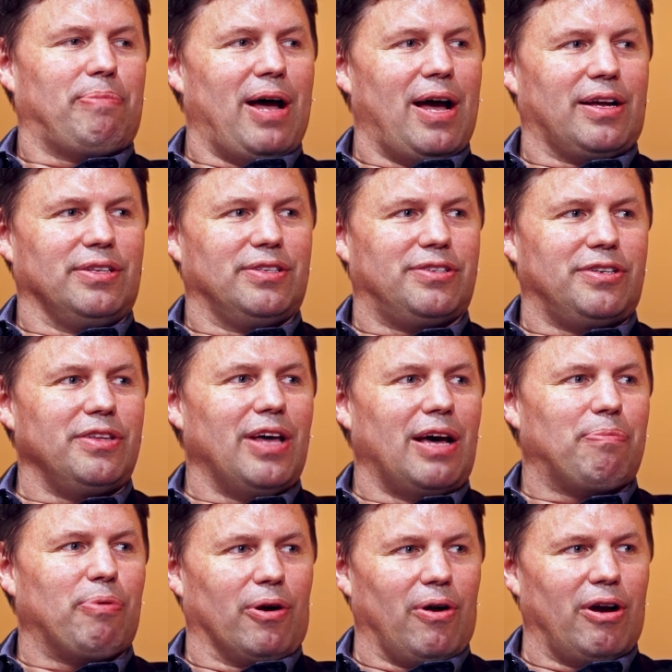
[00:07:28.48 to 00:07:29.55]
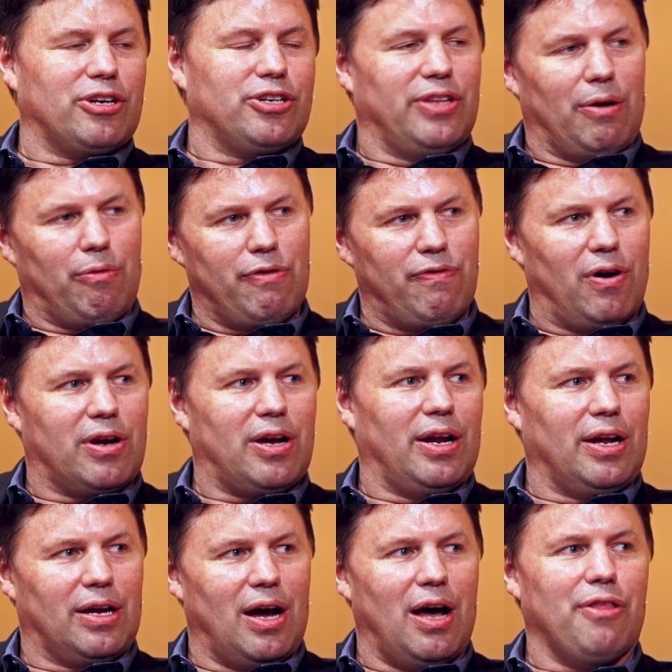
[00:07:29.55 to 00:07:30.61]
back and see that progression that we've all
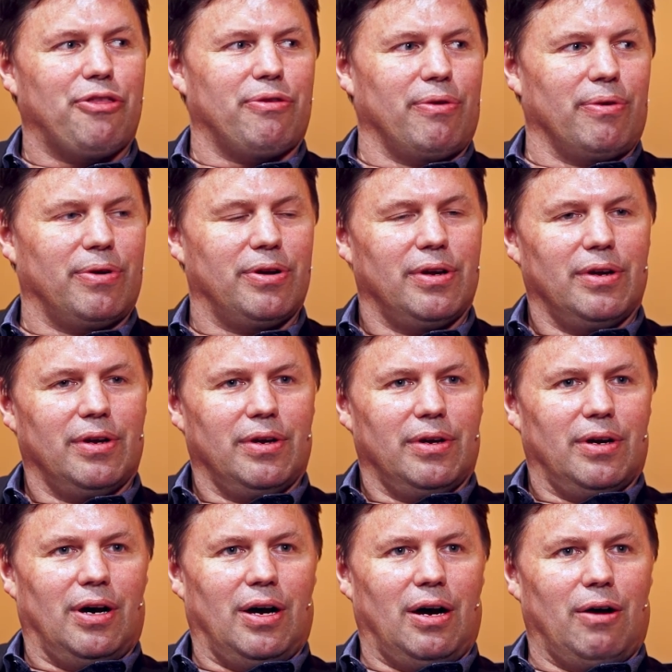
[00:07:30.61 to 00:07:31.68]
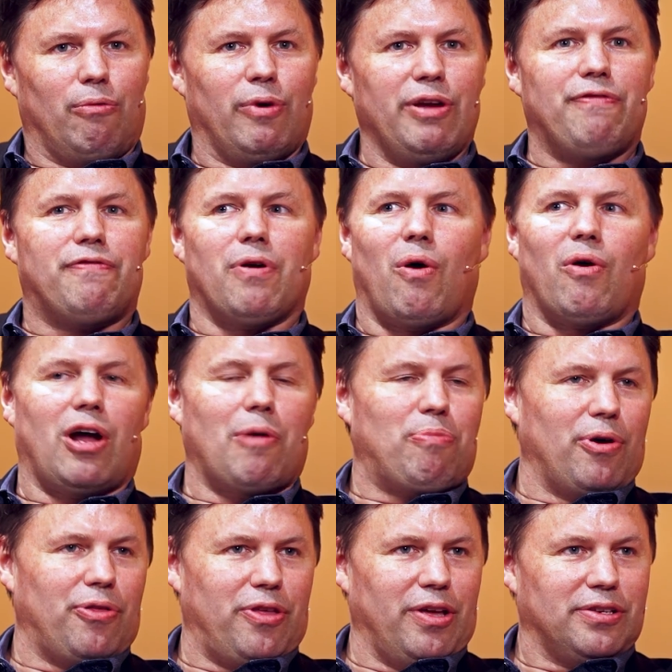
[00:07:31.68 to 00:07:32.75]
kind of gone through. Mm-hmm. We've grown up
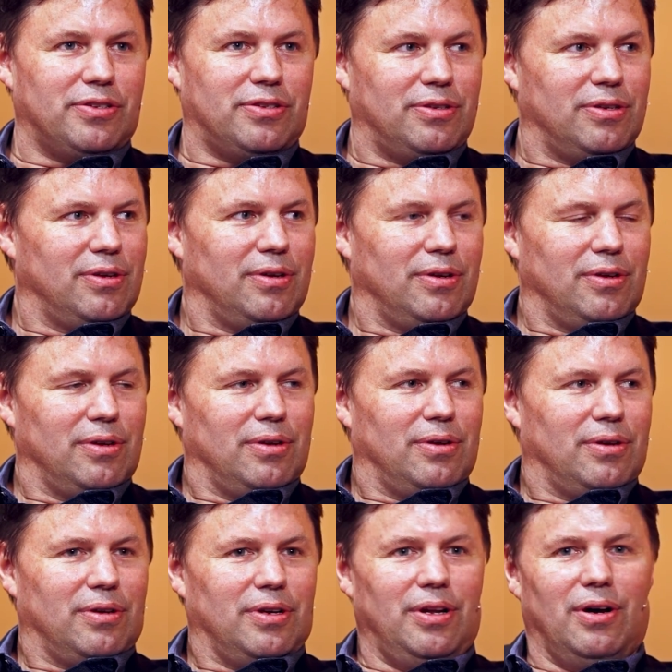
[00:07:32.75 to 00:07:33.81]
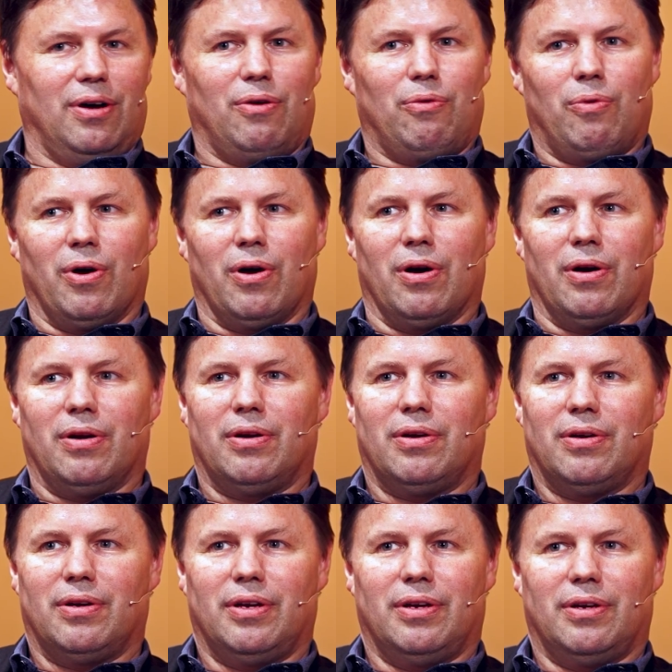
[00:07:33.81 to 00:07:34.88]
with this. We're
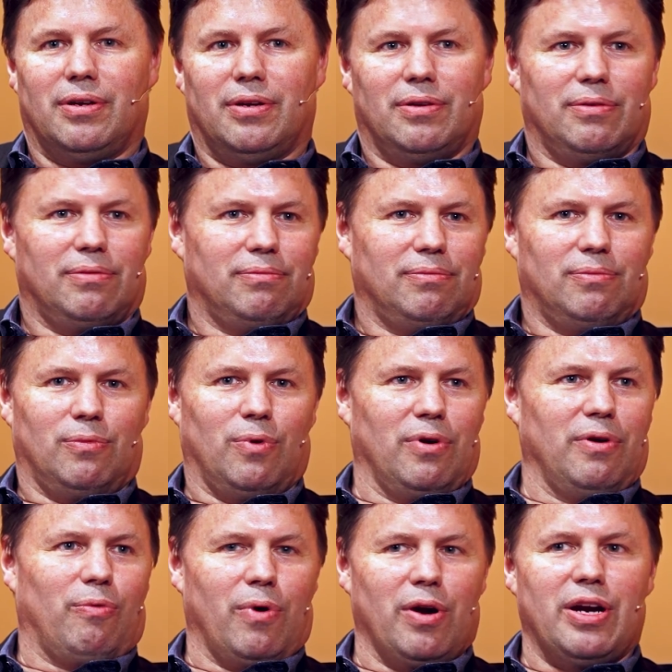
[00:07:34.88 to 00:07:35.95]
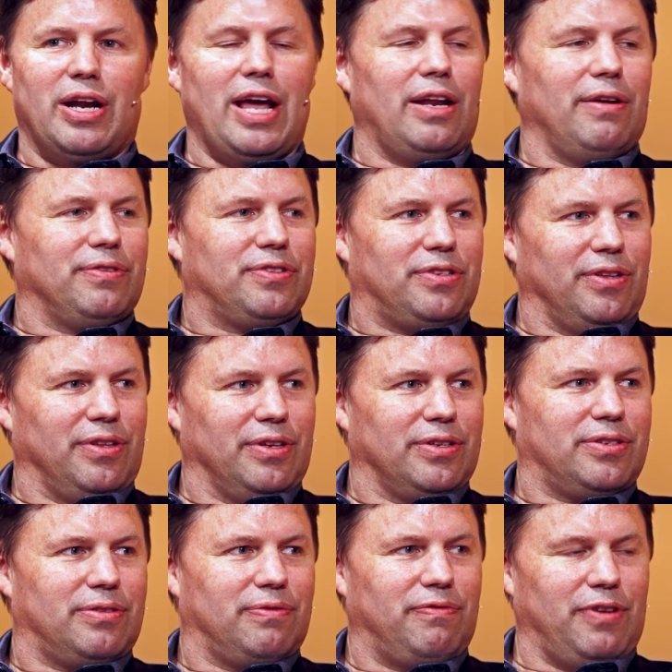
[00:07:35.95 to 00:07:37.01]
natives to
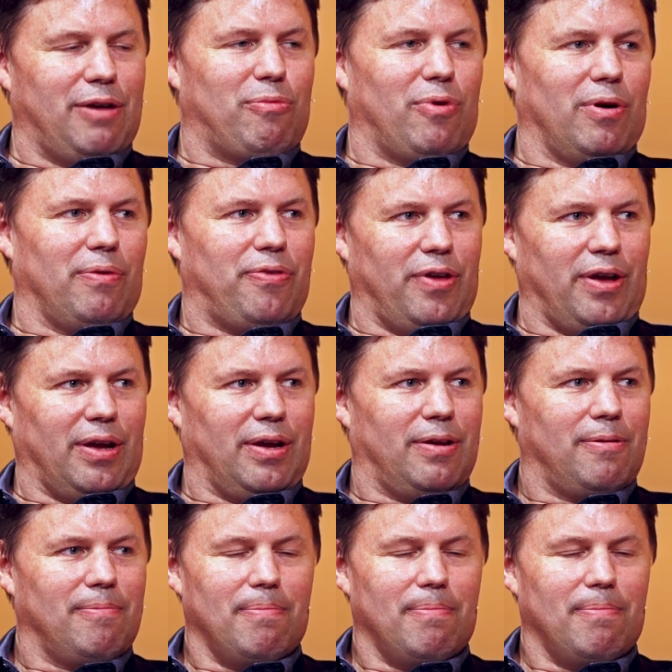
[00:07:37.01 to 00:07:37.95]
this VMware thing.